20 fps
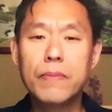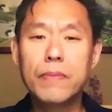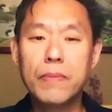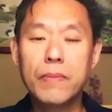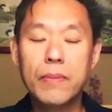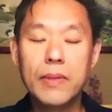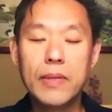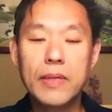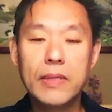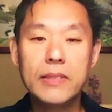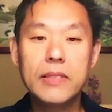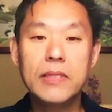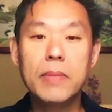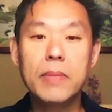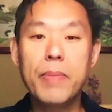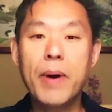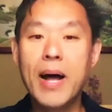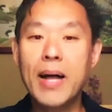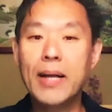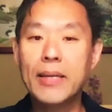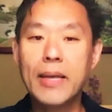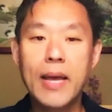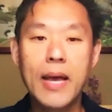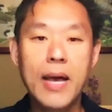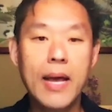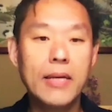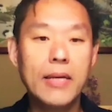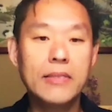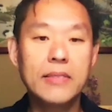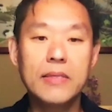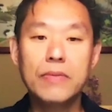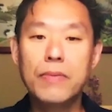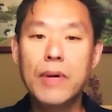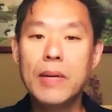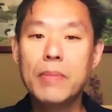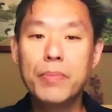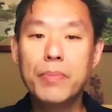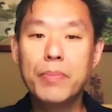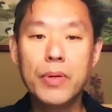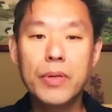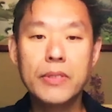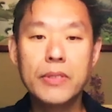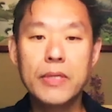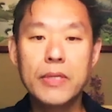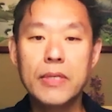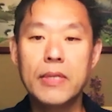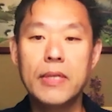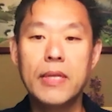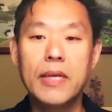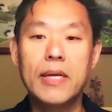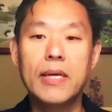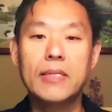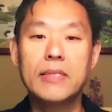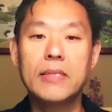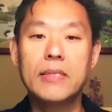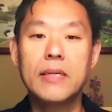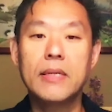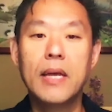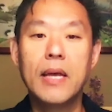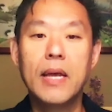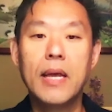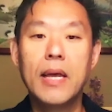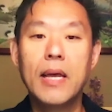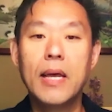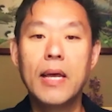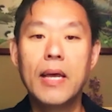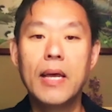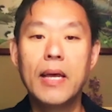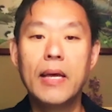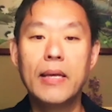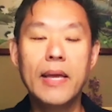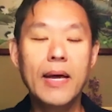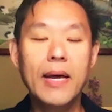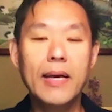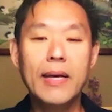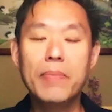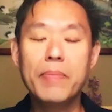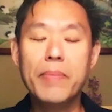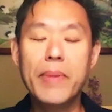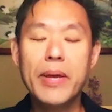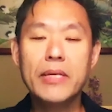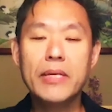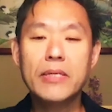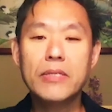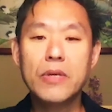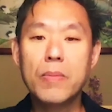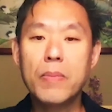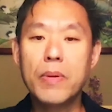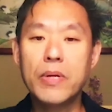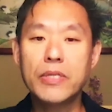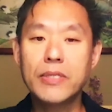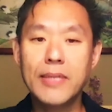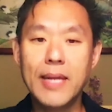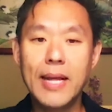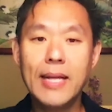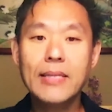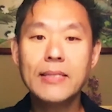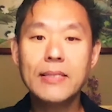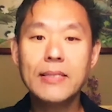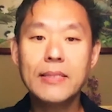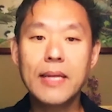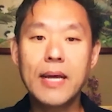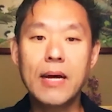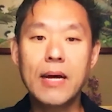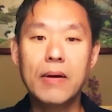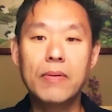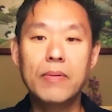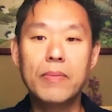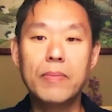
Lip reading: listened to podcasts and read books and things, and yeah, it makes so much sense now.